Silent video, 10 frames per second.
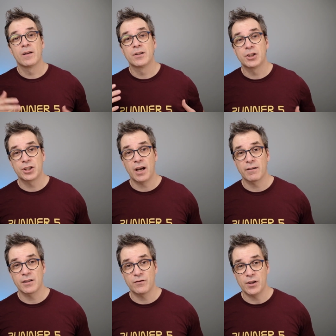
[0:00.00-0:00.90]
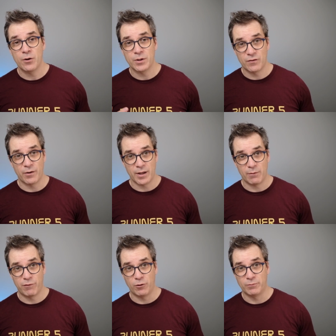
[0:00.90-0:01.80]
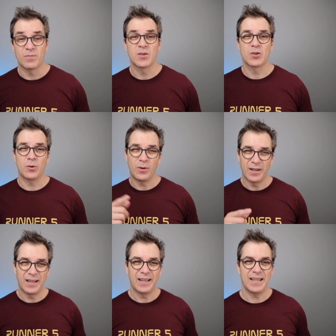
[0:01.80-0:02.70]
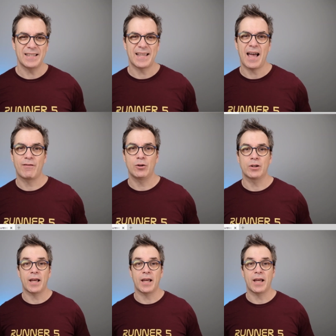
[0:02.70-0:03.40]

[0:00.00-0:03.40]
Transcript: share this video, it's very helpful. So Let's have a look